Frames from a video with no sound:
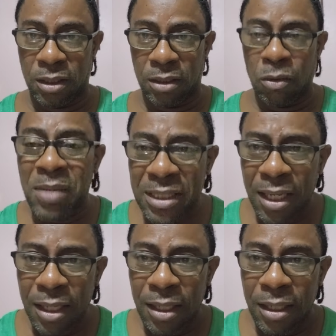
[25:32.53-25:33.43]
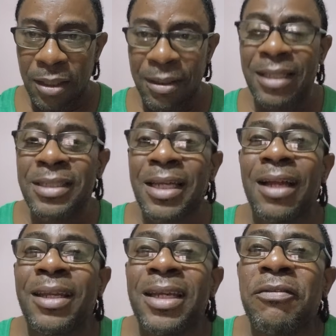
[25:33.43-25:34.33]
What me say? That is
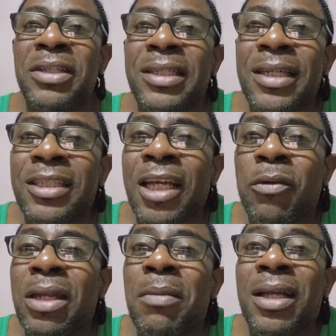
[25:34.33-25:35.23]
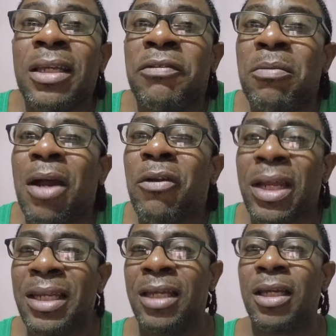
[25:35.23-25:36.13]
all the invitation where them are give him
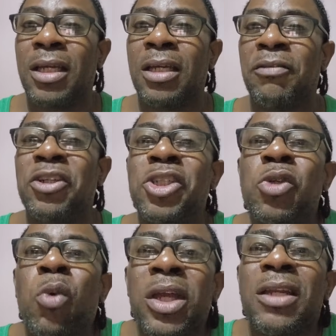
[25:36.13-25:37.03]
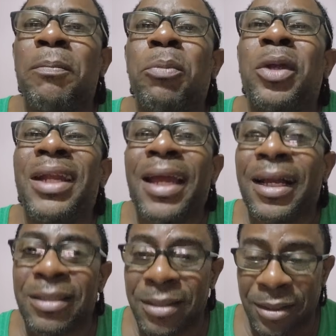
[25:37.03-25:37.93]
already to show you the
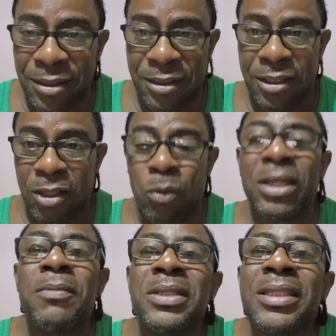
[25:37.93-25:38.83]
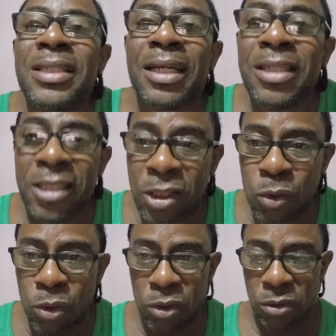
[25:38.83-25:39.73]
brilliance where them seen at this
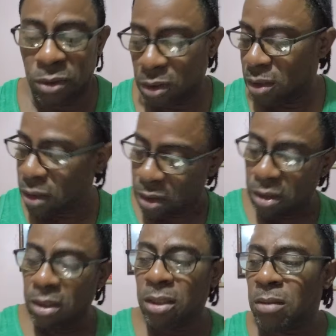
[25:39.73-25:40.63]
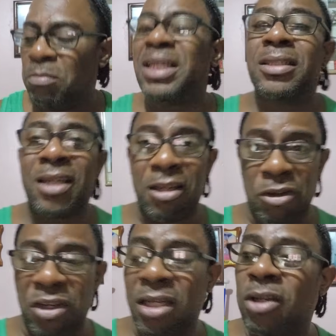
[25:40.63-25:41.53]
youth. Meet and
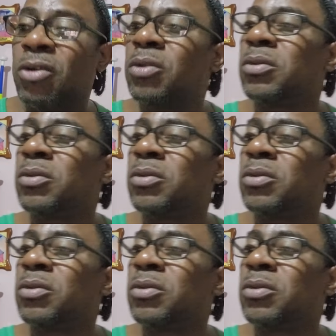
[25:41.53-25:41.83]
greet now.